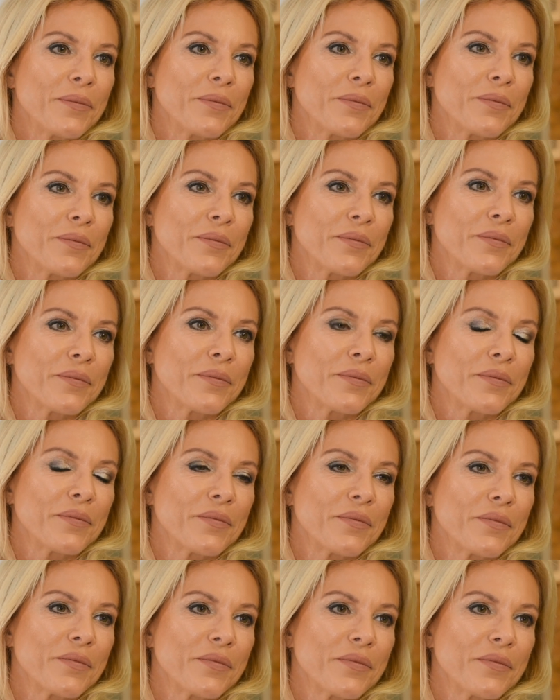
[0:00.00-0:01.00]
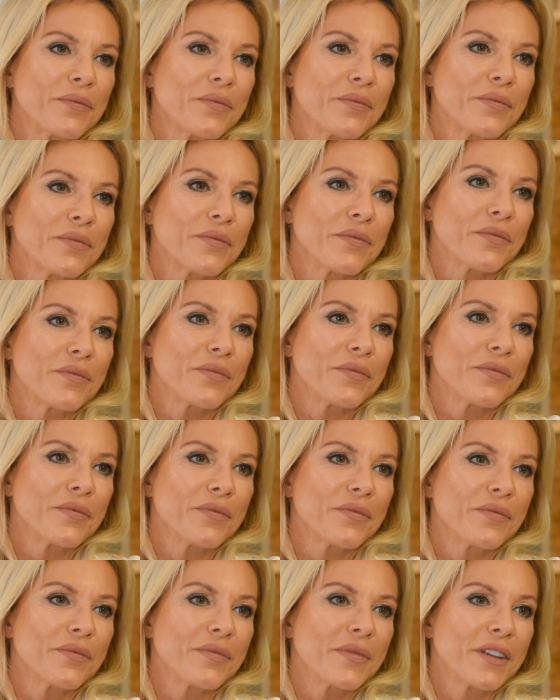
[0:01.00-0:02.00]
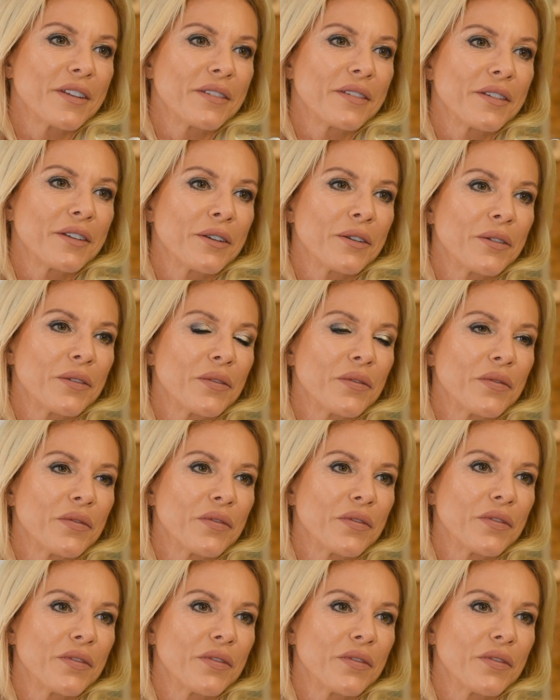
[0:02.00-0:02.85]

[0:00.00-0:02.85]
Yeah, yeah. And because a